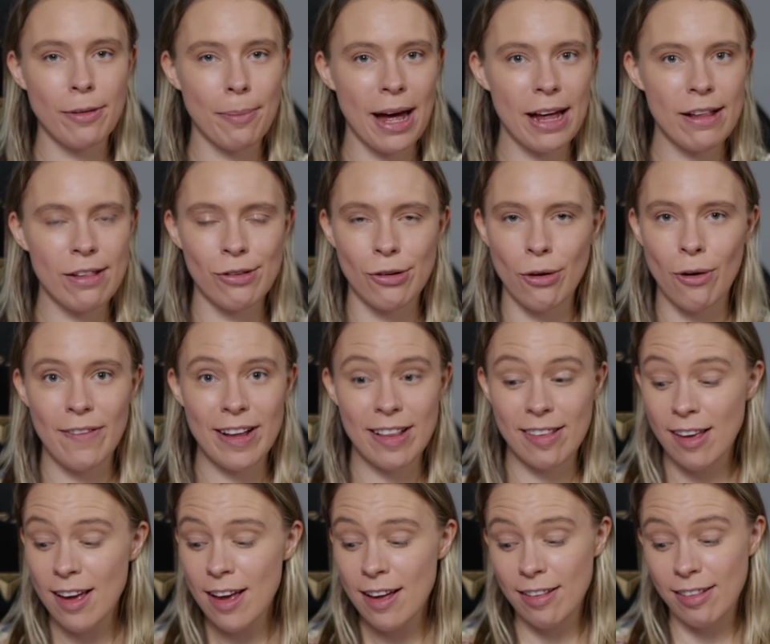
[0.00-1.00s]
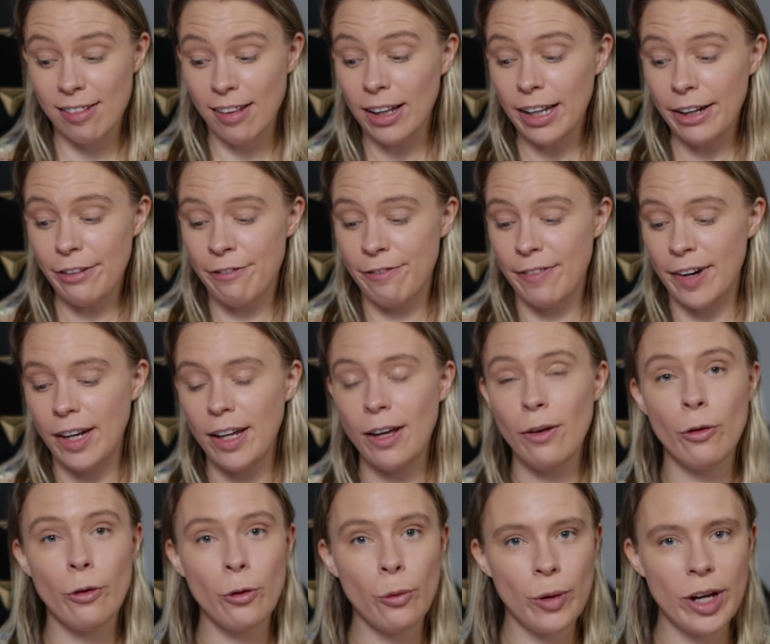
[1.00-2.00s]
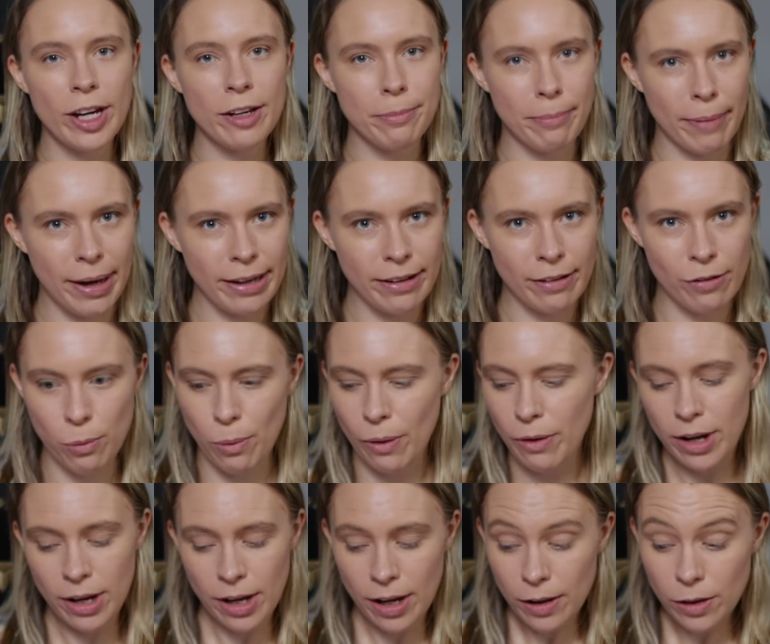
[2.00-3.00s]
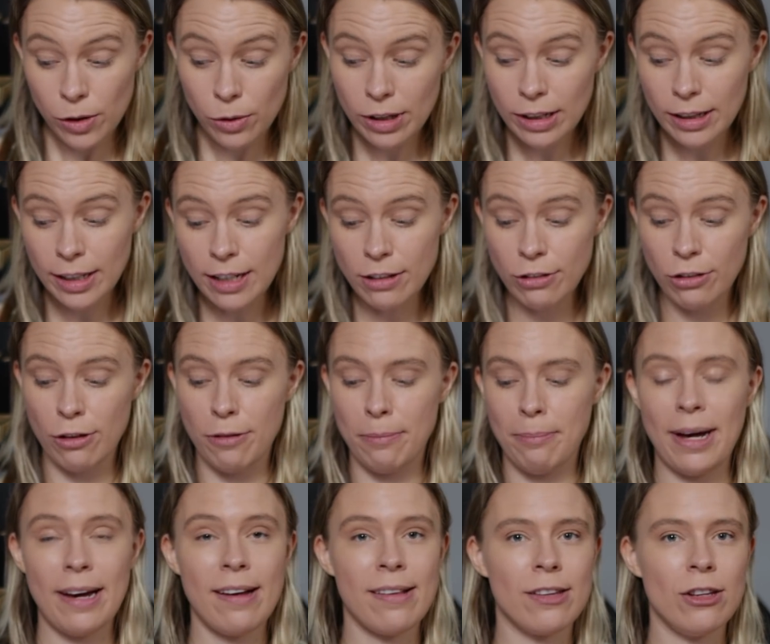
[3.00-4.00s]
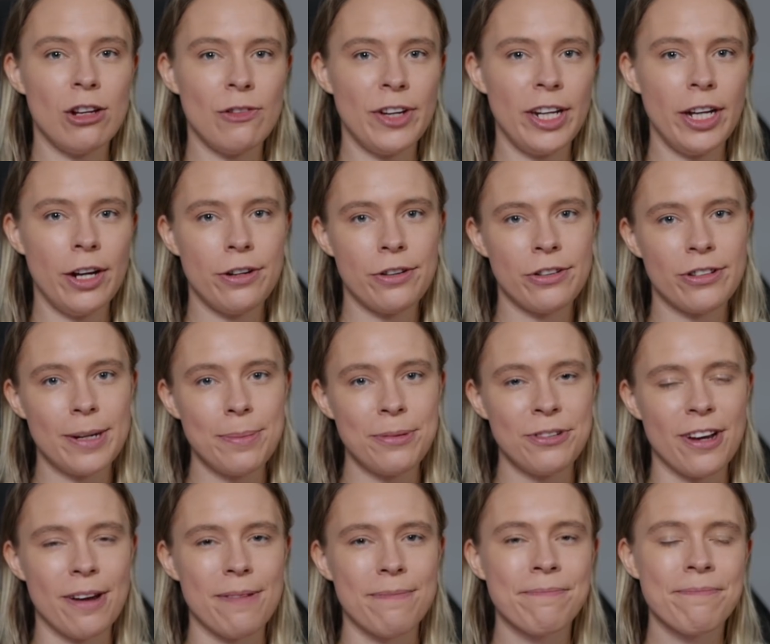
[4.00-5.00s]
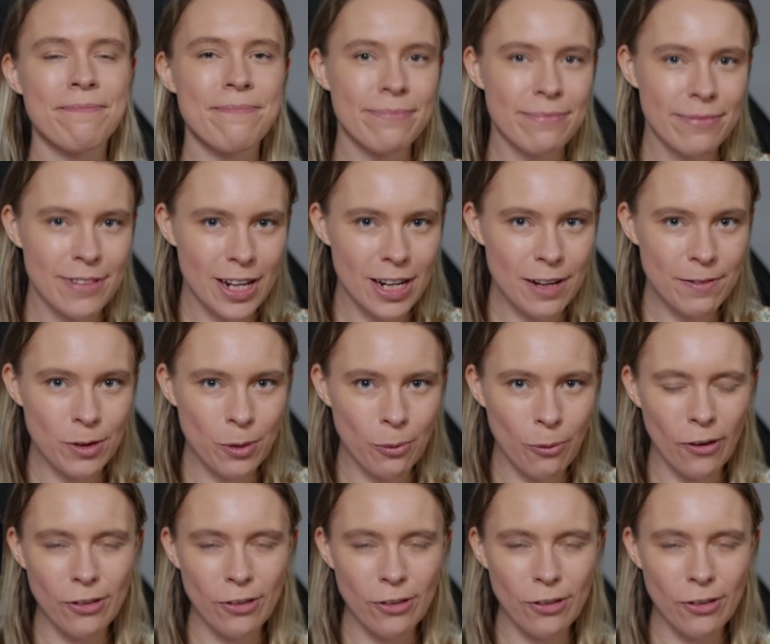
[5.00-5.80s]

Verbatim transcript: demand store that's selling funny or weird mugs? Well, you can link to your mugs in your video description. And if you're